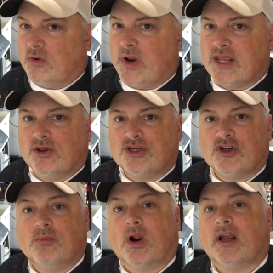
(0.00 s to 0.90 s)
right,
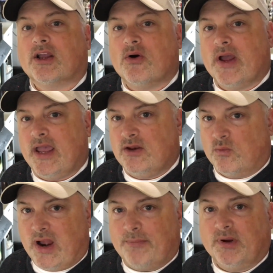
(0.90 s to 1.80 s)
YouTube, we're going to go ahead and
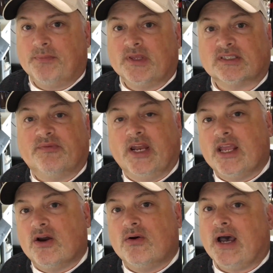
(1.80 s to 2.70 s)
wrap up this
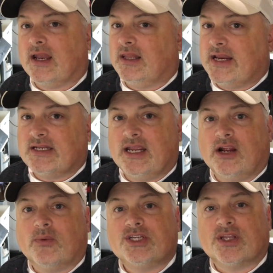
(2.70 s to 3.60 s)
video. I'd like to hear
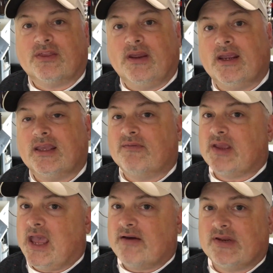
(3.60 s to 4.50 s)
what you think. If you
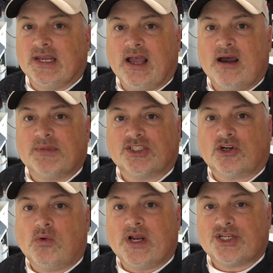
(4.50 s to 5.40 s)
have any comments or
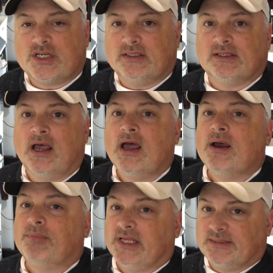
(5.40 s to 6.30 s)
questions,
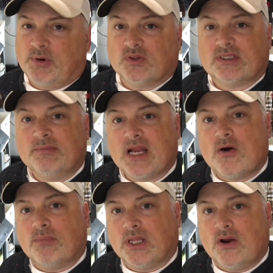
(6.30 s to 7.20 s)
please post them
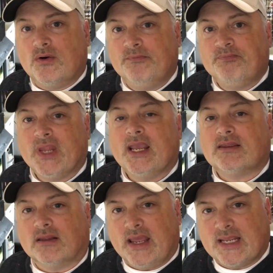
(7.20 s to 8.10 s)
down below. Hit
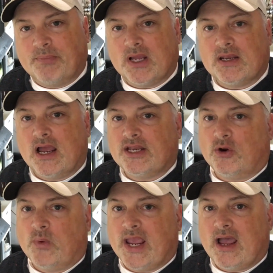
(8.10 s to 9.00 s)
the like button on your
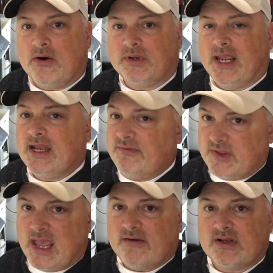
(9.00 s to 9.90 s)
way out, and if
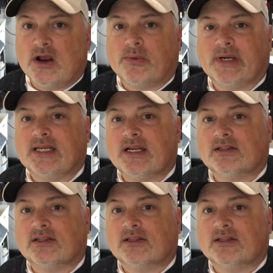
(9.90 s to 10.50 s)
you haven't already done